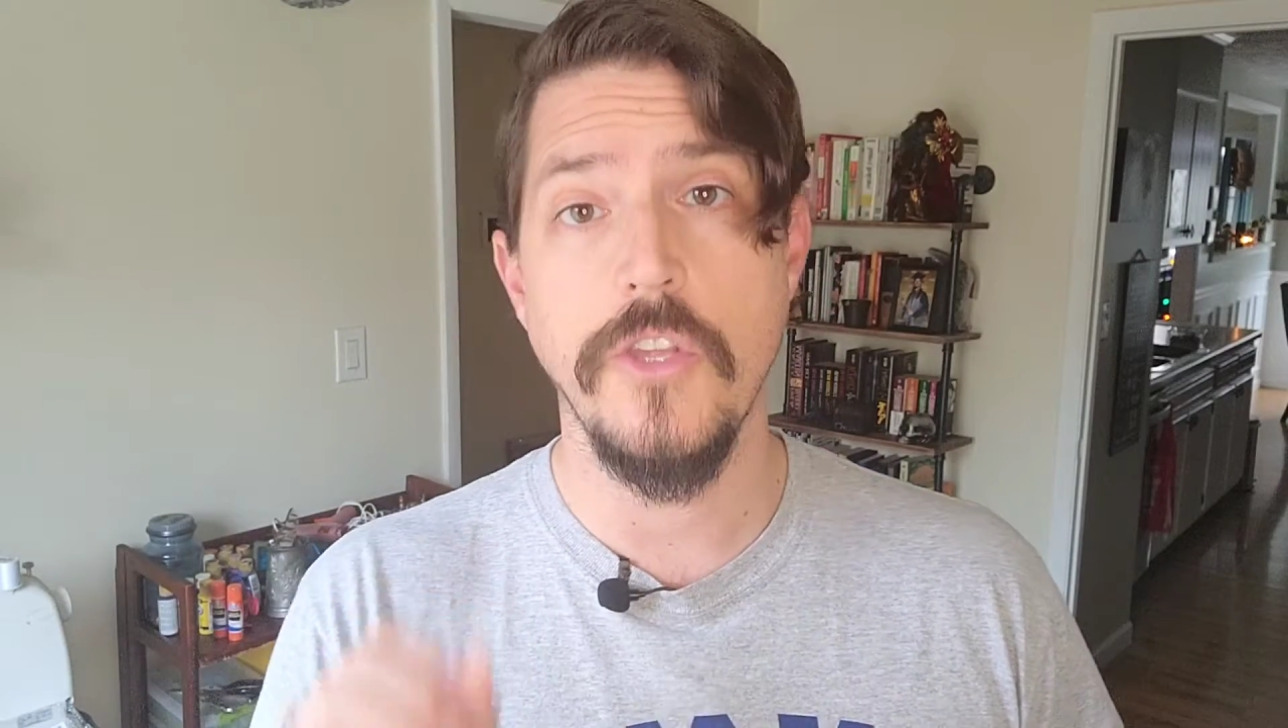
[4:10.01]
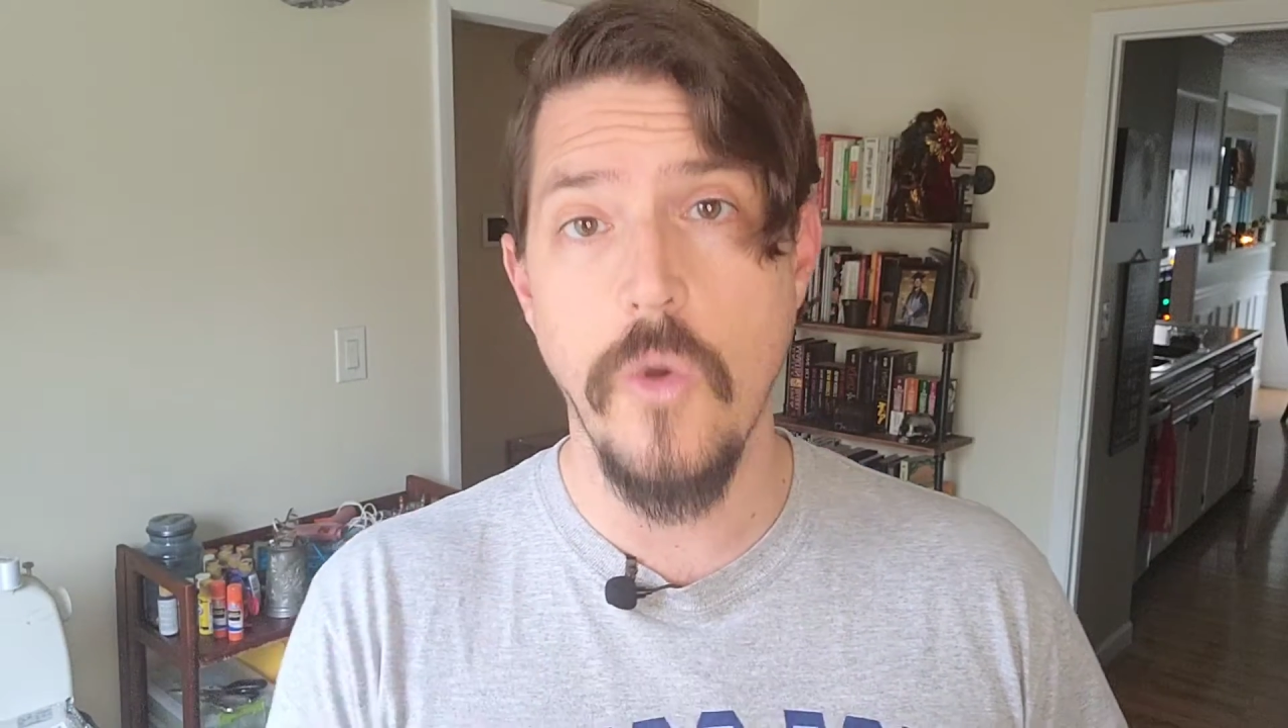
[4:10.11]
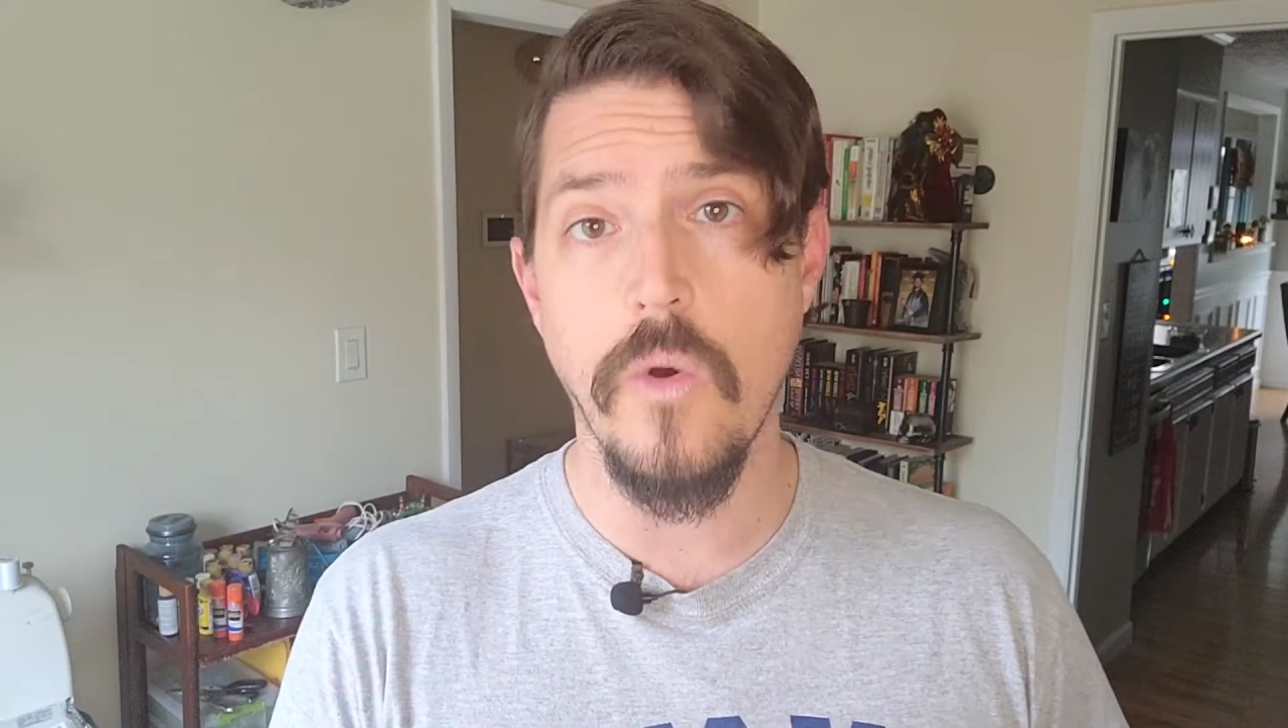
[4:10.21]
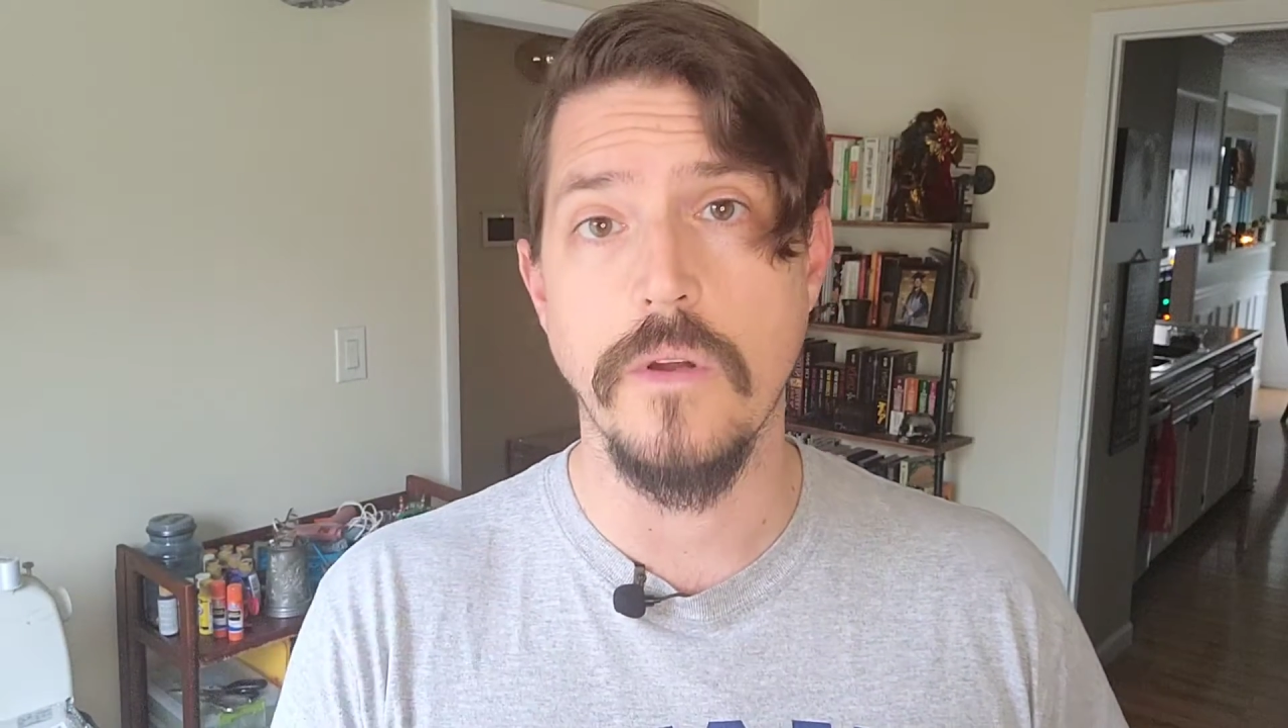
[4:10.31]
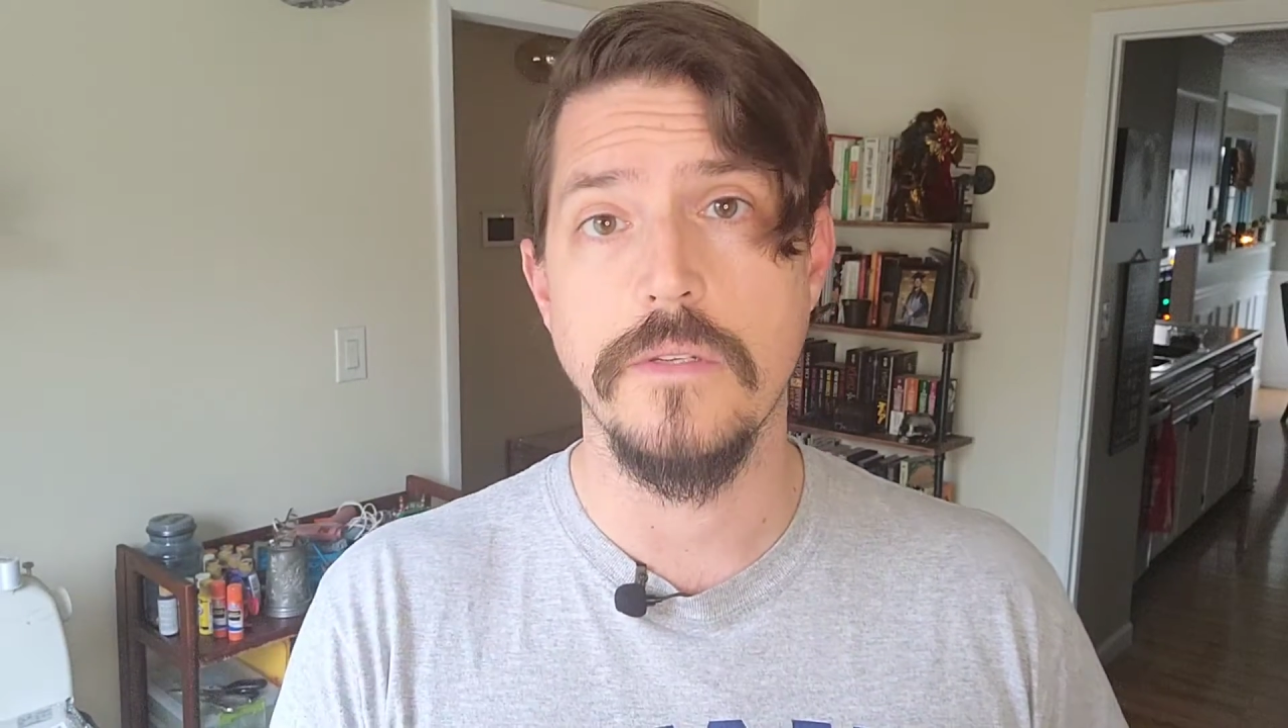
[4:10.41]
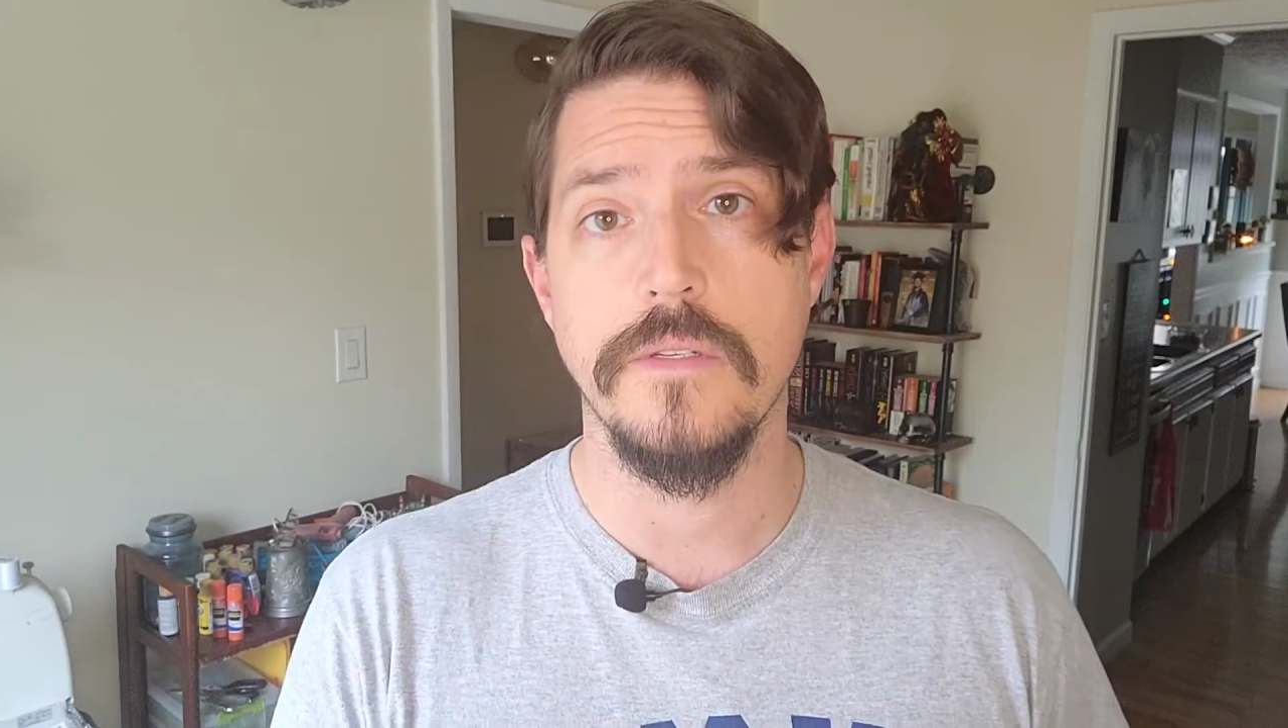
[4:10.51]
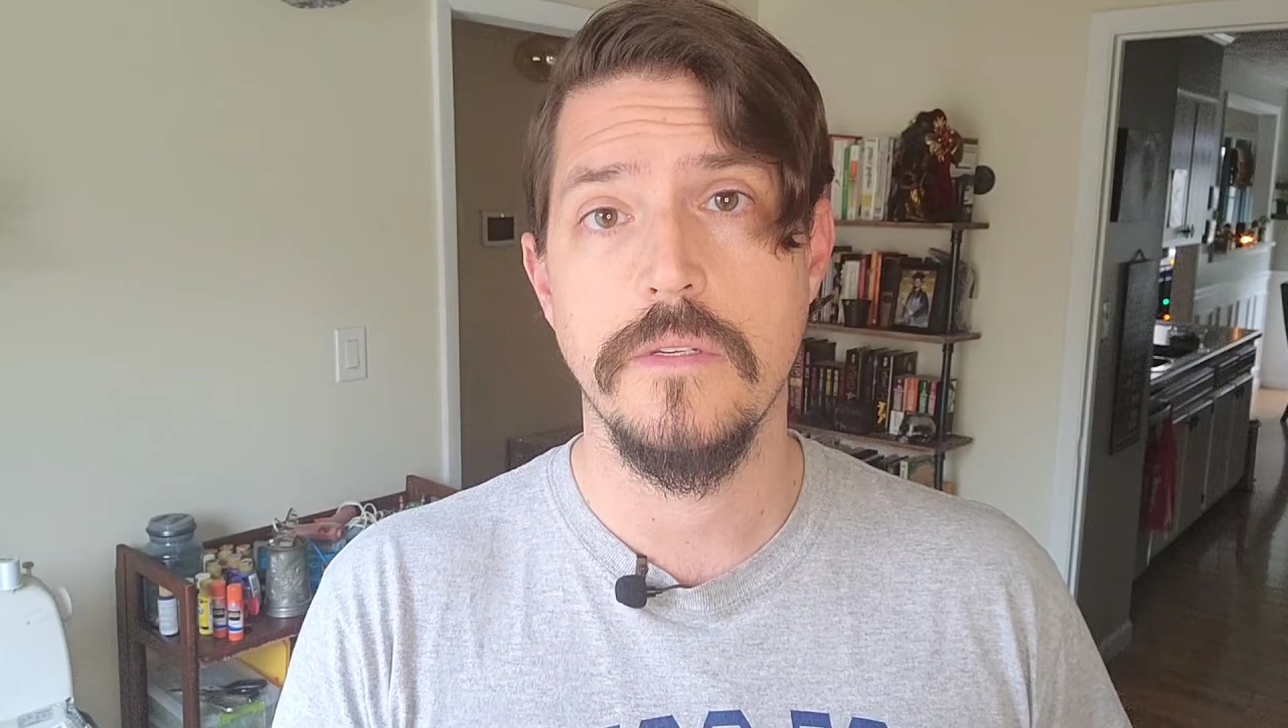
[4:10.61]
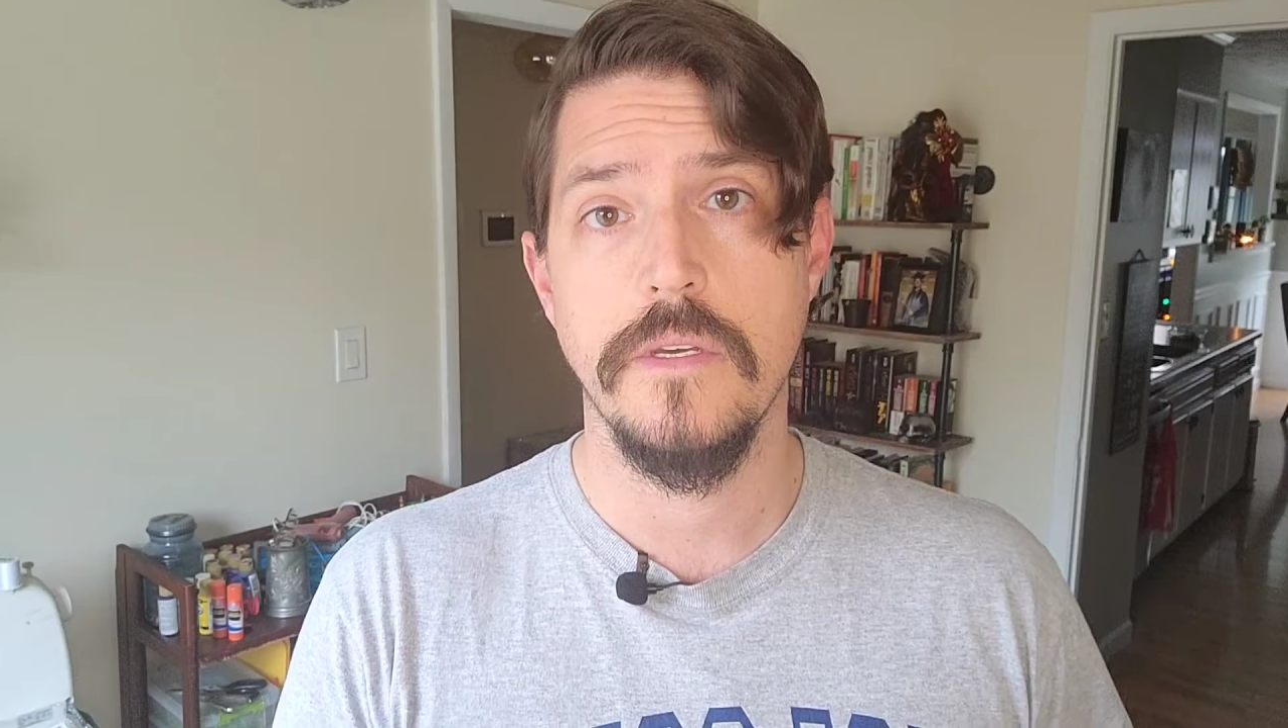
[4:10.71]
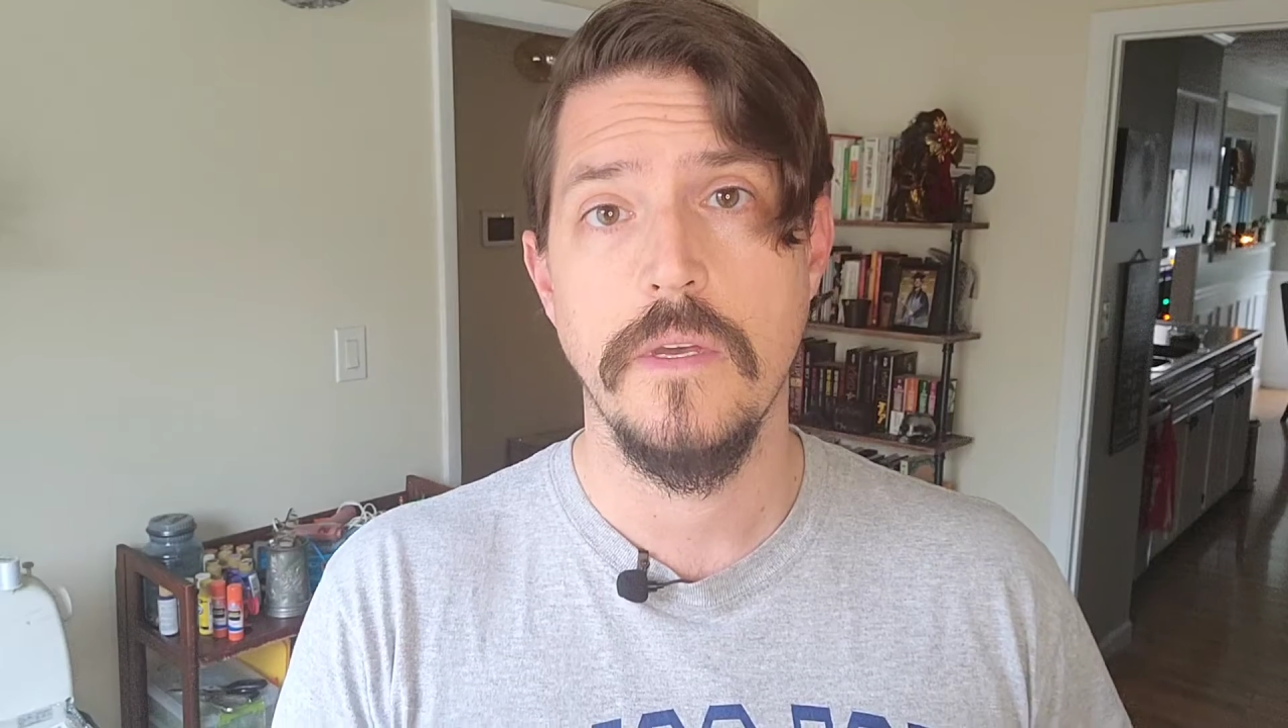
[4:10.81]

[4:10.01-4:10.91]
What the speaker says: yours,